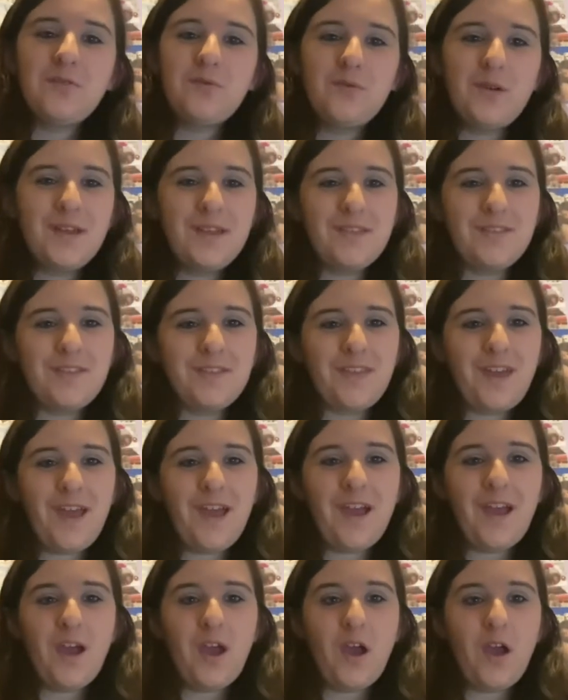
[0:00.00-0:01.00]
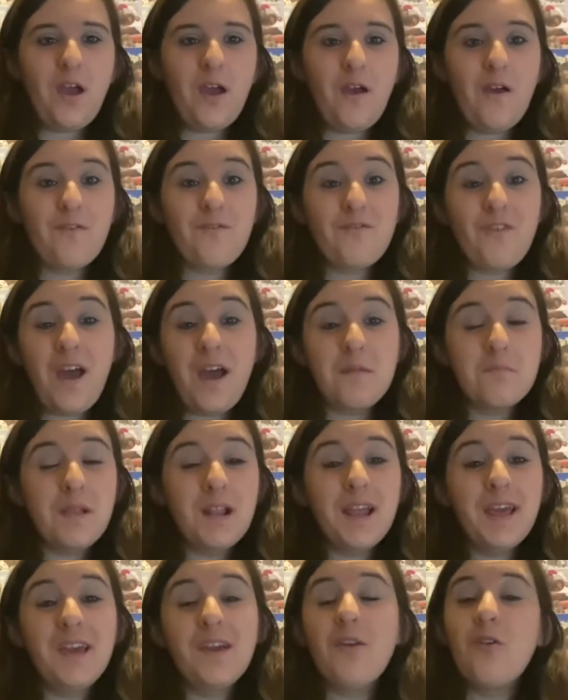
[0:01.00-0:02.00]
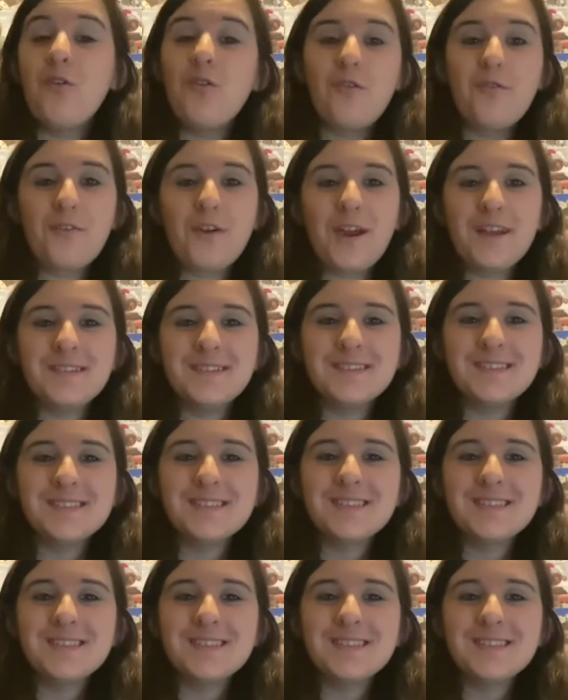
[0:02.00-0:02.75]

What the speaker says: with family or friends.